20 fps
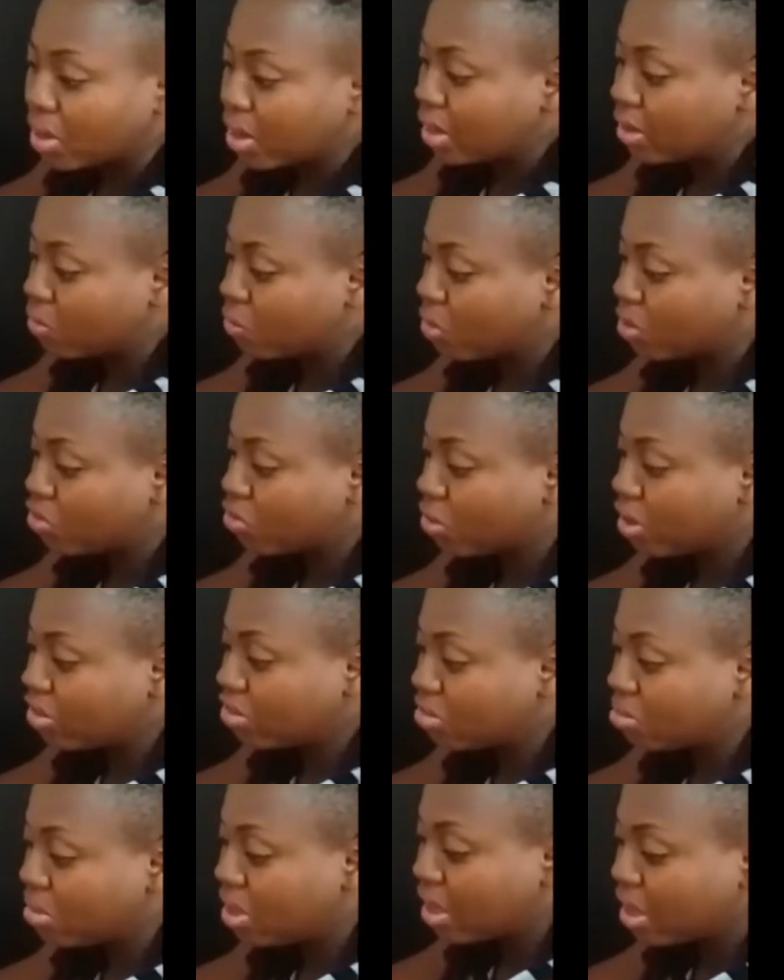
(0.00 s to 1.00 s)
and we're trying
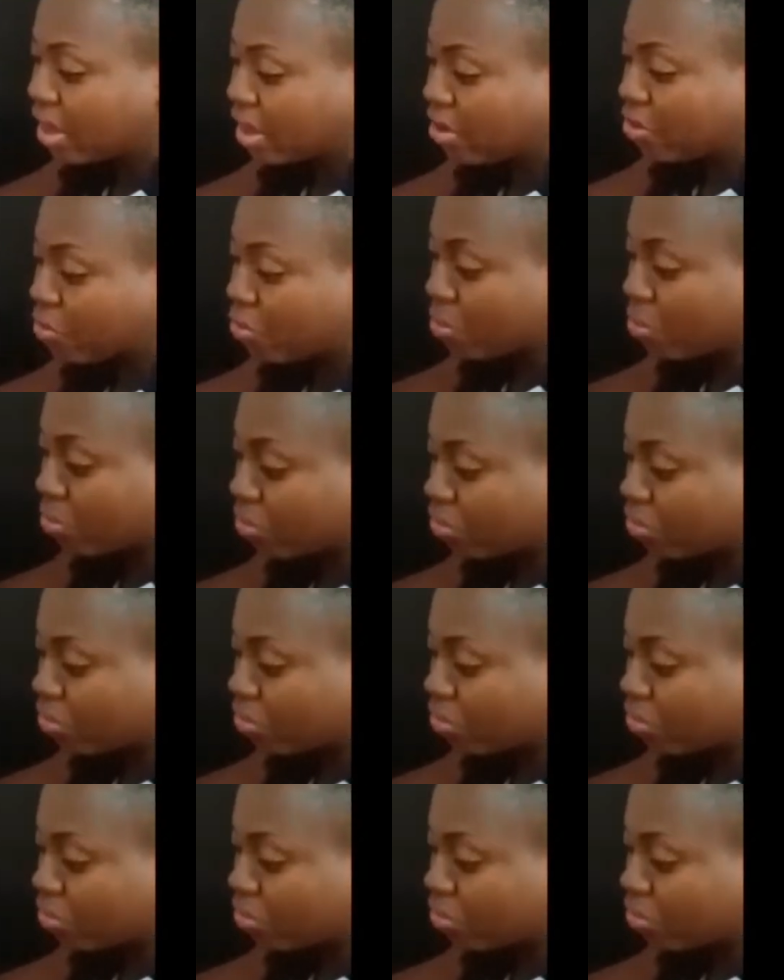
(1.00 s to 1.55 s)
to make a room